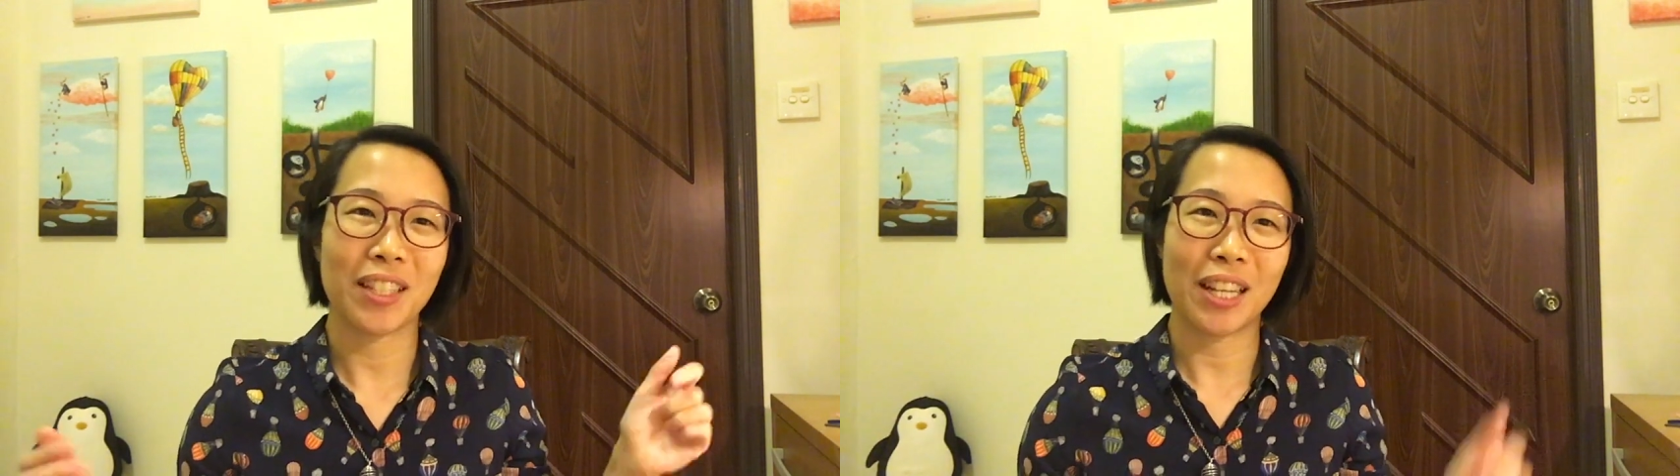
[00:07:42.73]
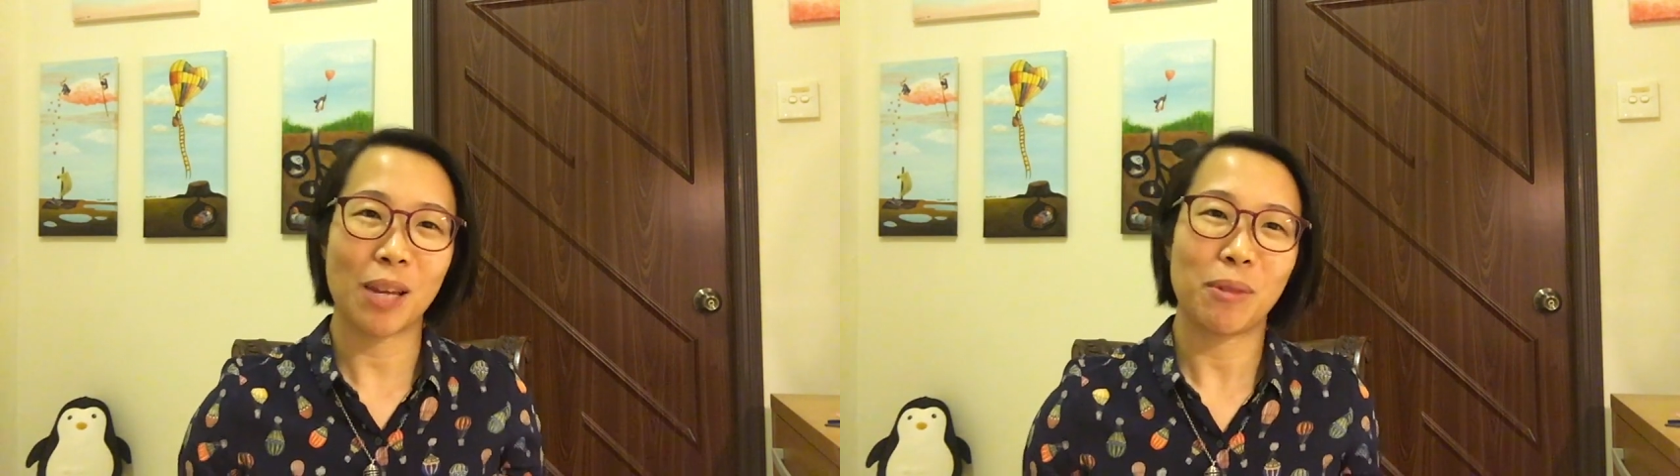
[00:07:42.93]

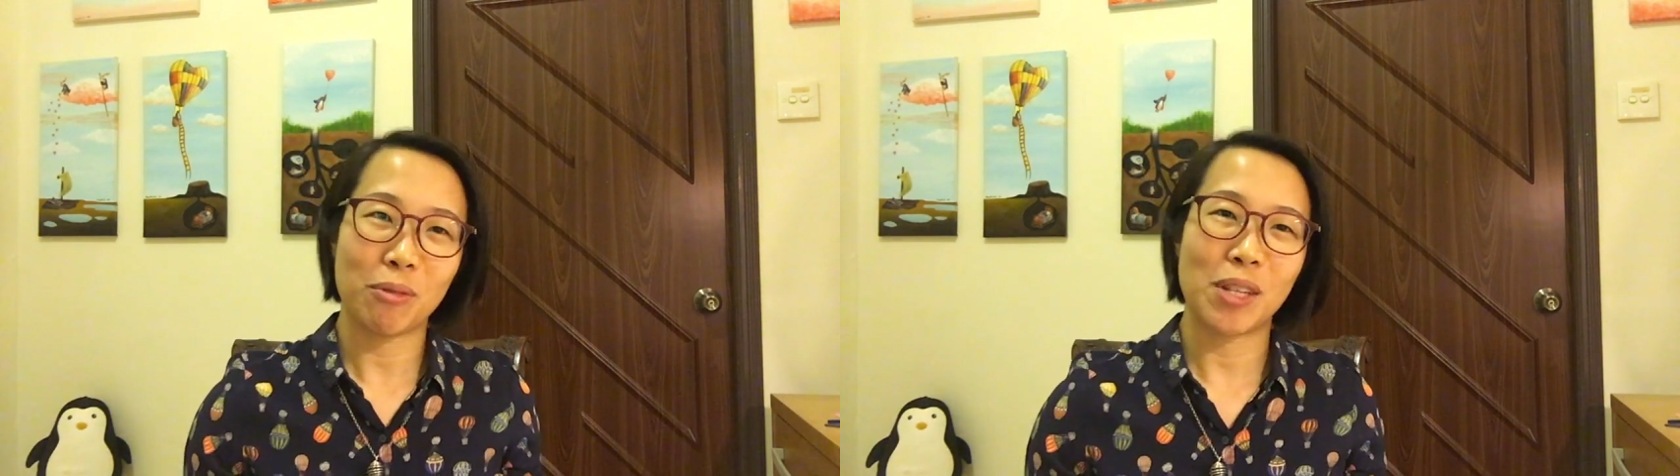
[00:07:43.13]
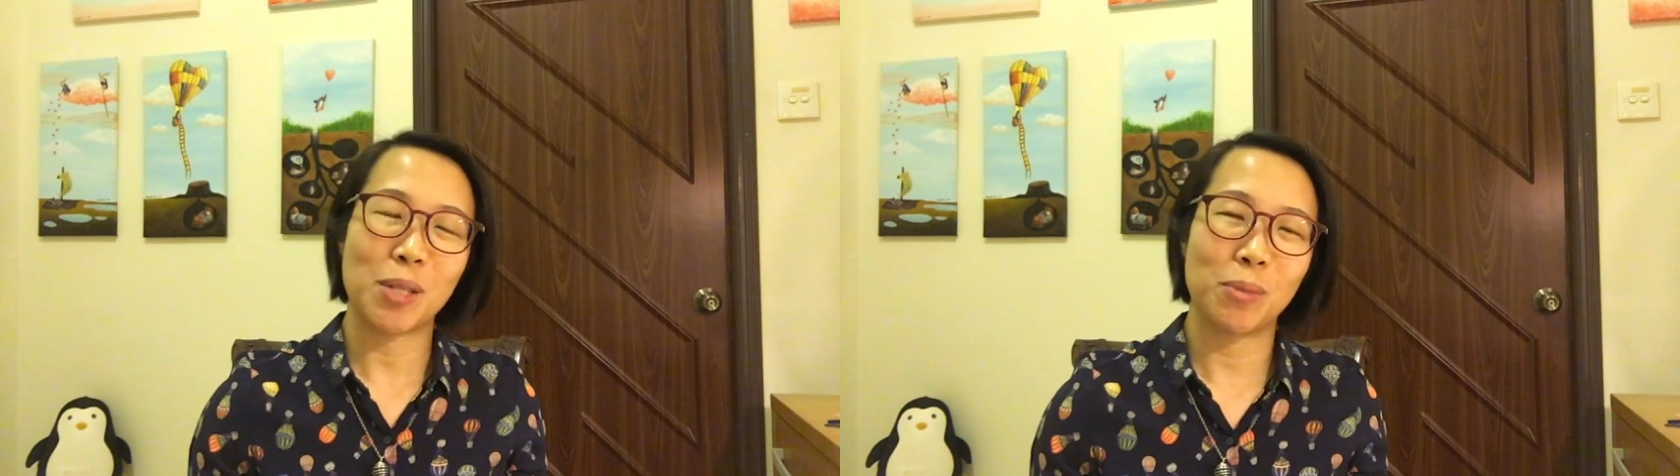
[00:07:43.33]
like my
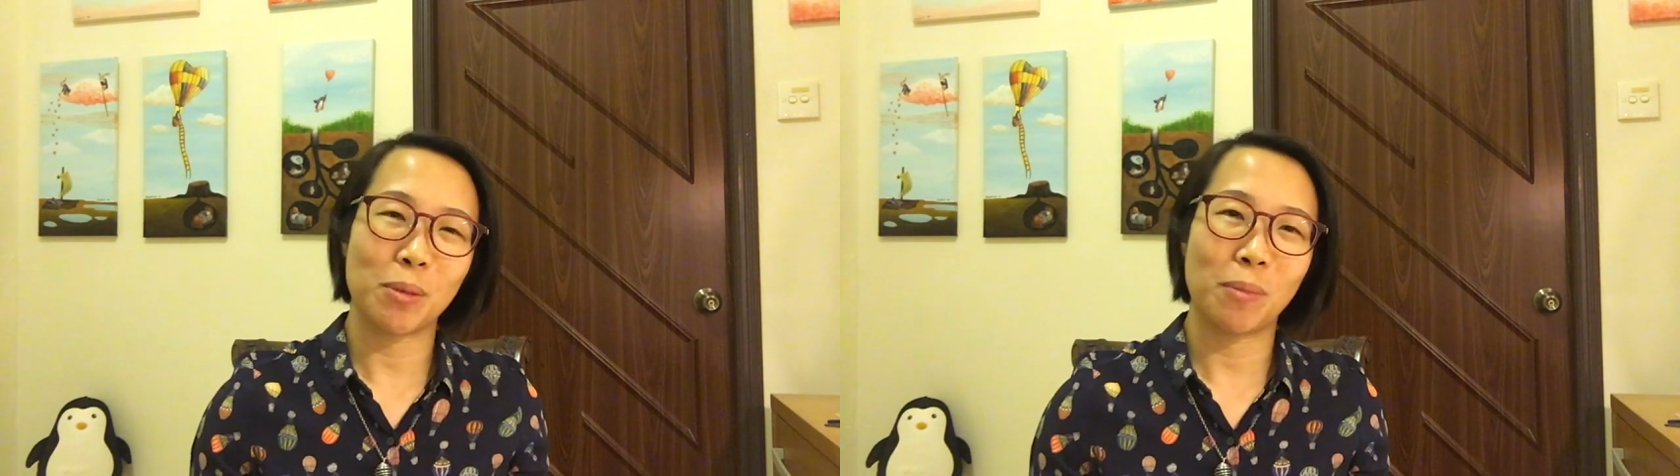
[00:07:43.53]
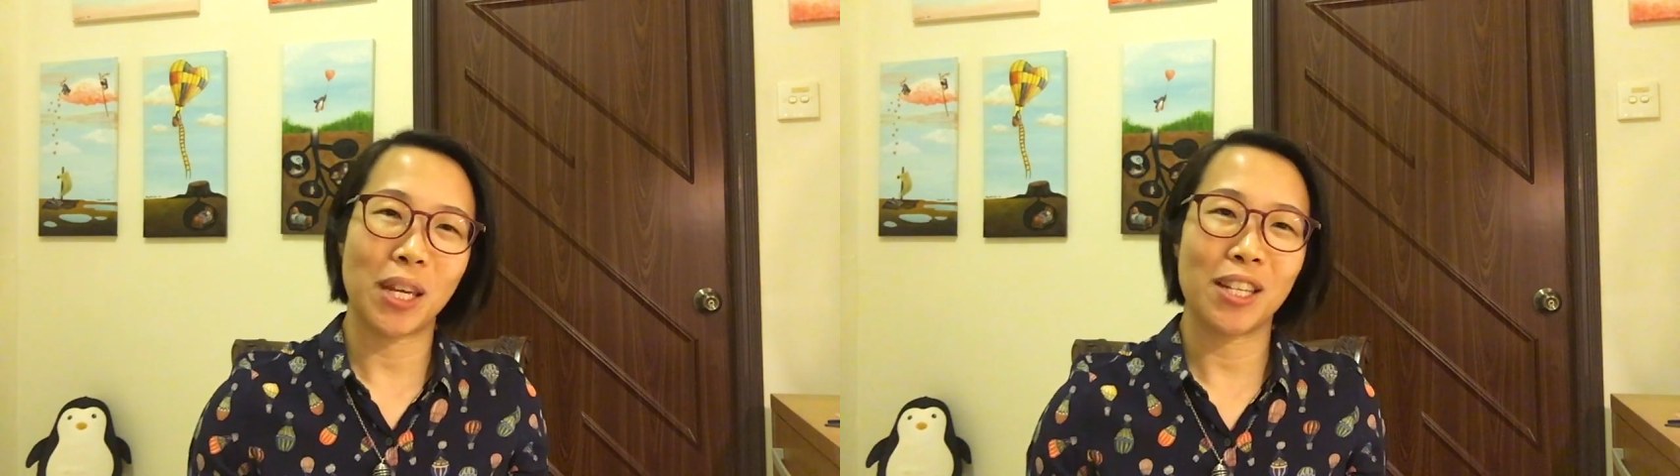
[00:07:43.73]

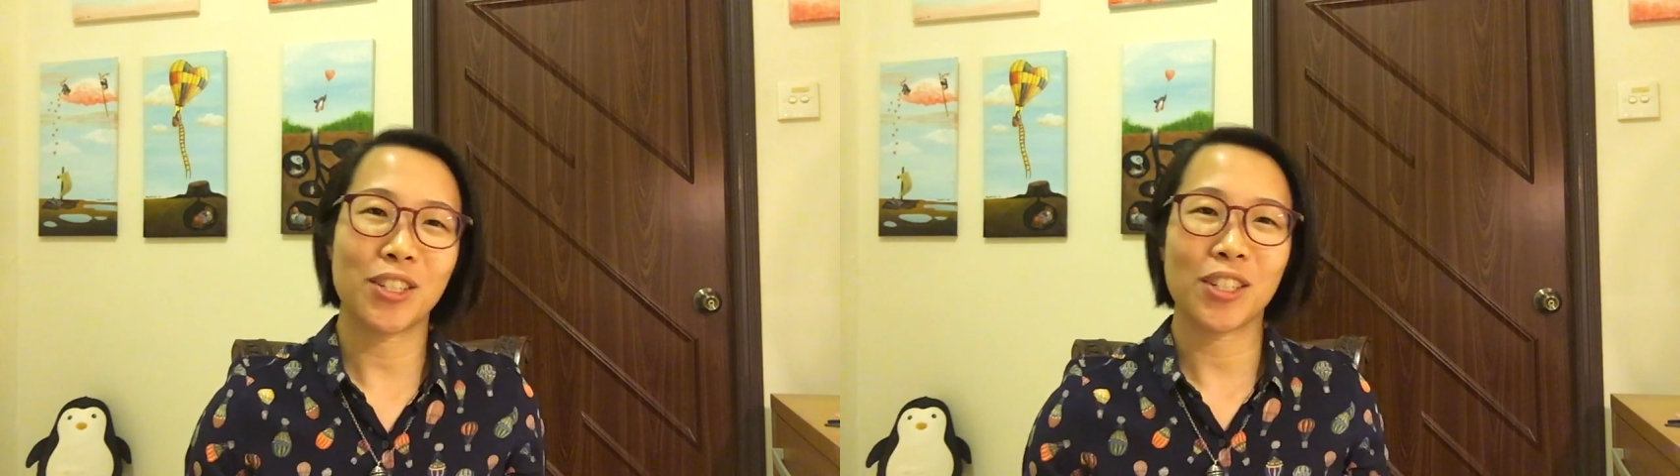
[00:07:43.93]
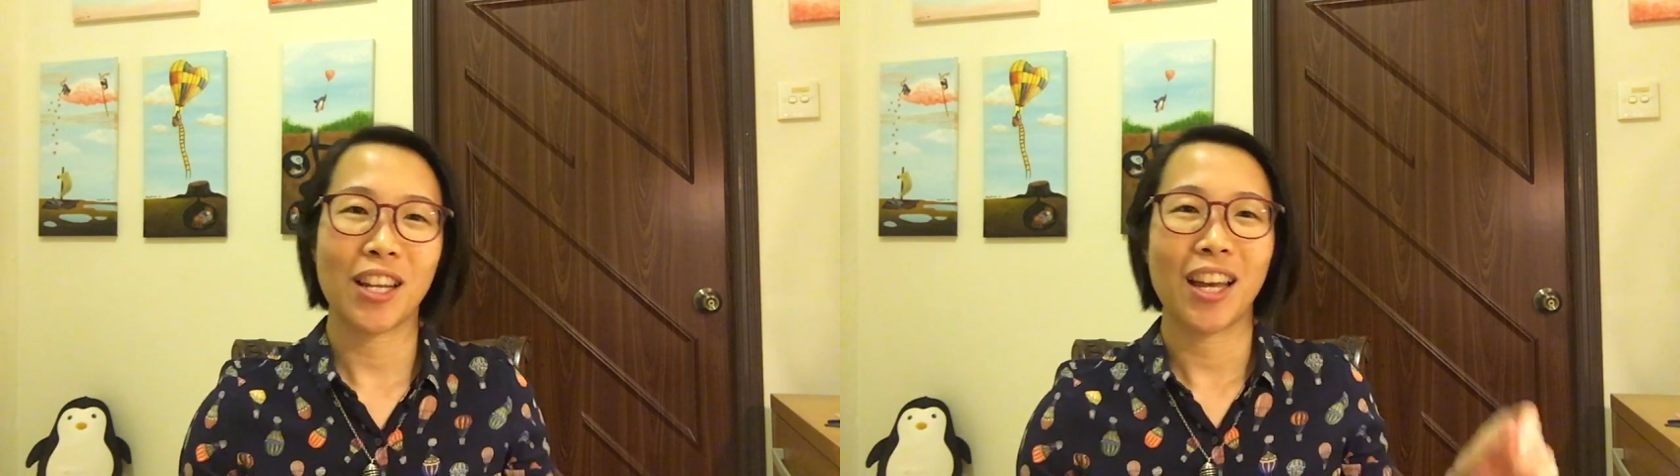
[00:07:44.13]
Facebook
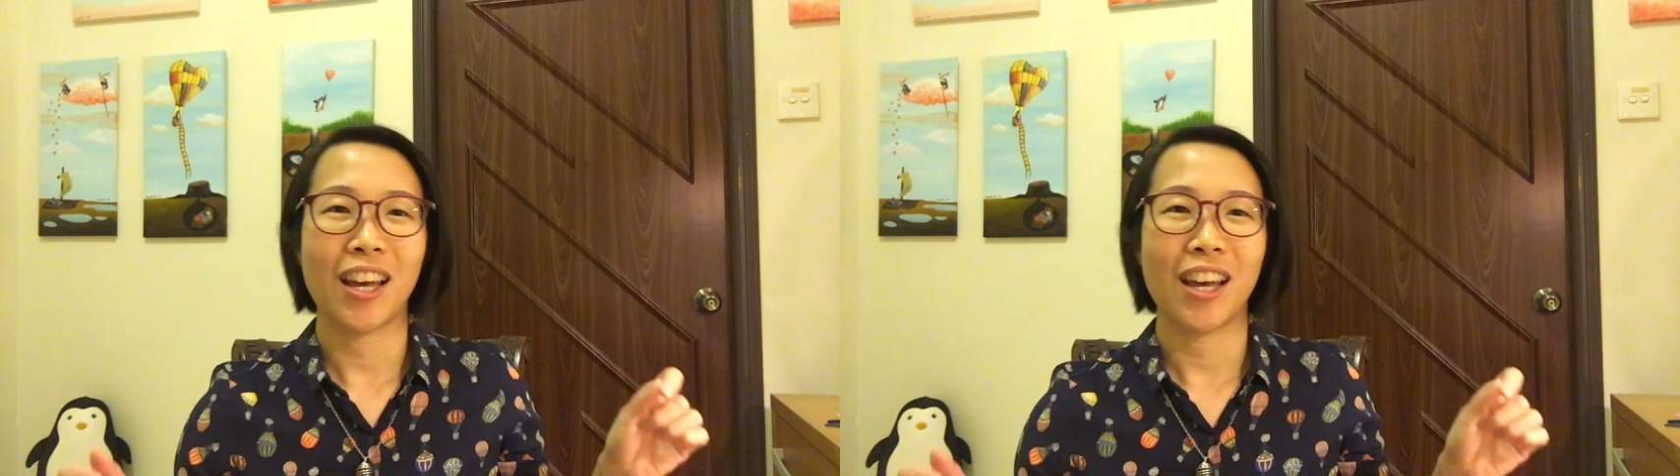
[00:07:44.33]
page,